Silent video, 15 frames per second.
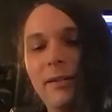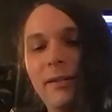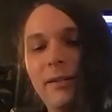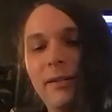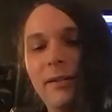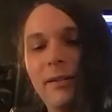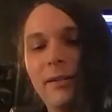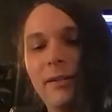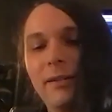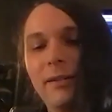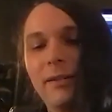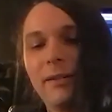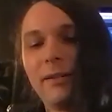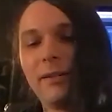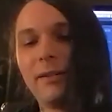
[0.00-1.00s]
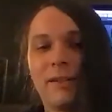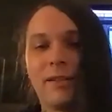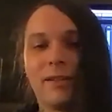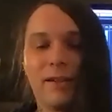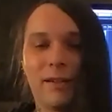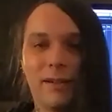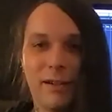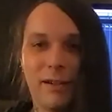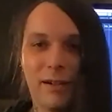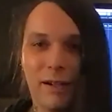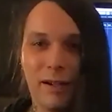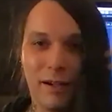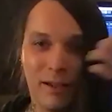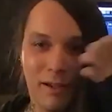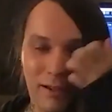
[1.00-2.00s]
took some guys that are really
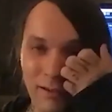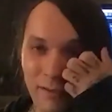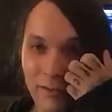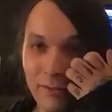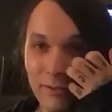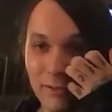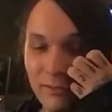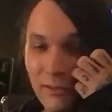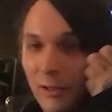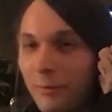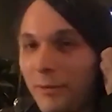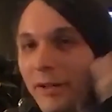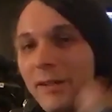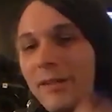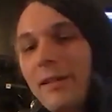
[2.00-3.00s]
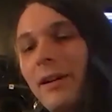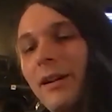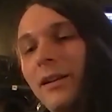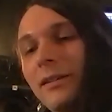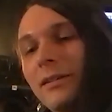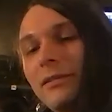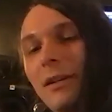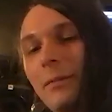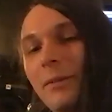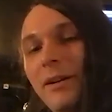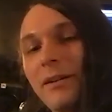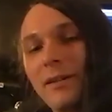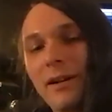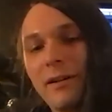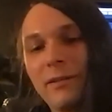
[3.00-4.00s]
good musicians. The drummer is
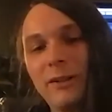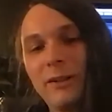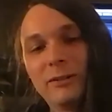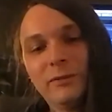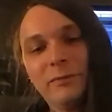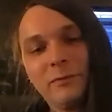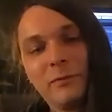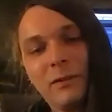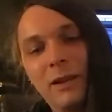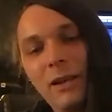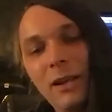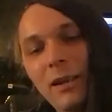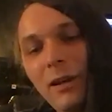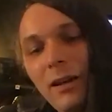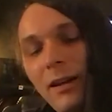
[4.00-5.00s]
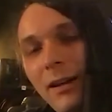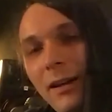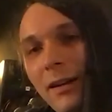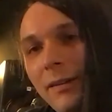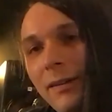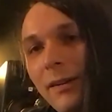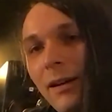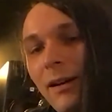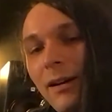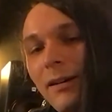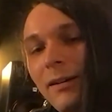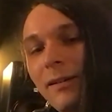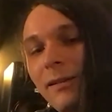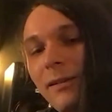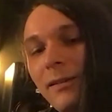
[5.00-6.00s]
called Ramiro Carreon, and
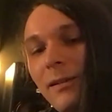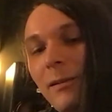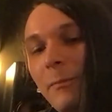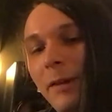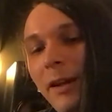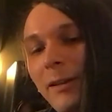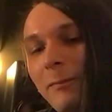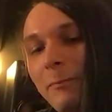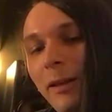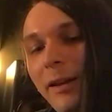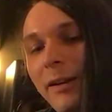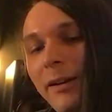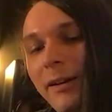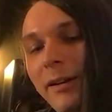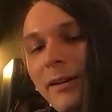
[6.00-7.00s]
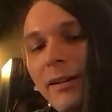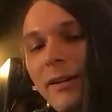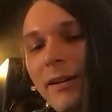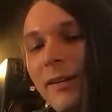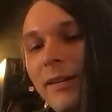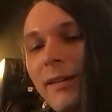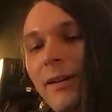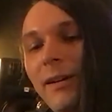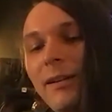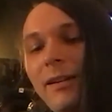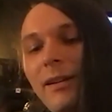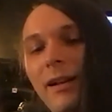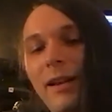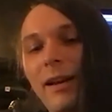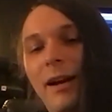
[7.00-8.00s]
our bass player, he's
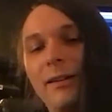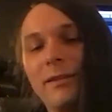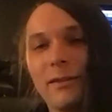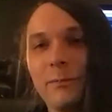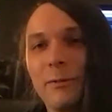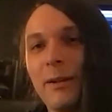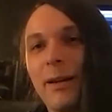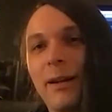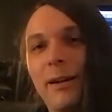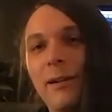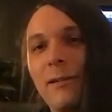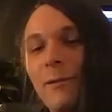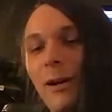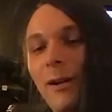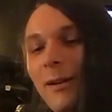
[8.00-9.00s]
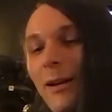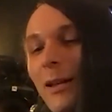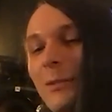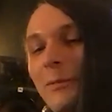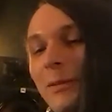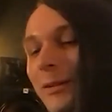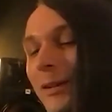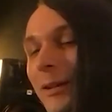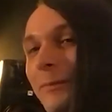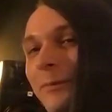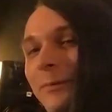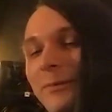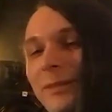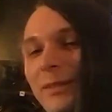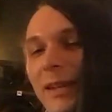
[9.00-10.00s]
called Alejandro, but we all call
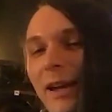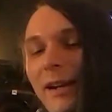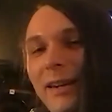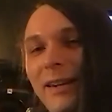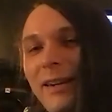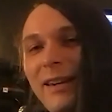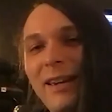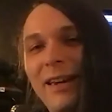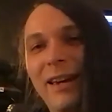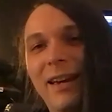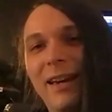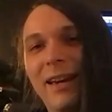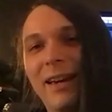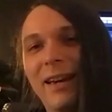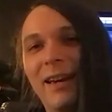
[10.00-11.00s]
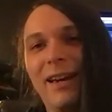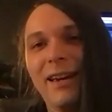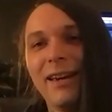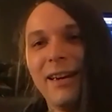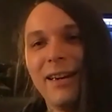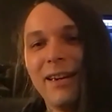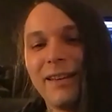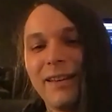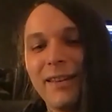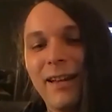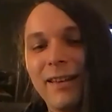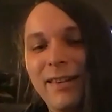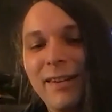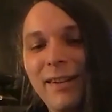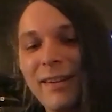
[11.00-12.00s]
him Jackie.
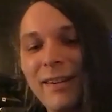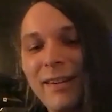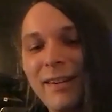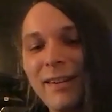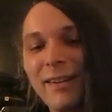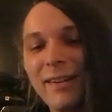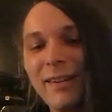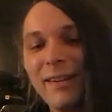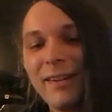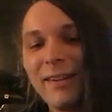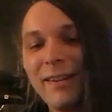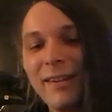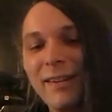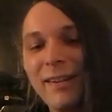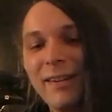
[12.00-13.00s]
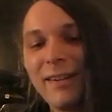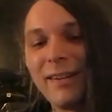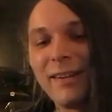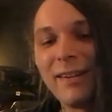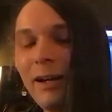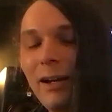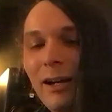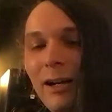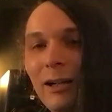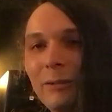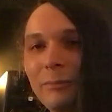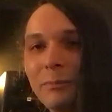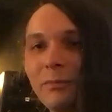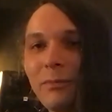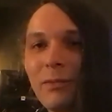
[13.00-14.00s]
That's his nickname. And
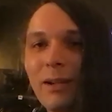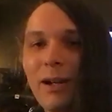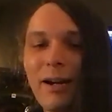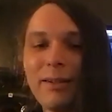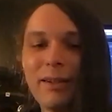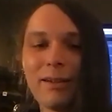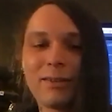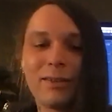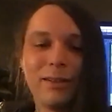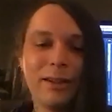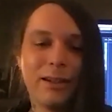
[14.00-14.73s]
I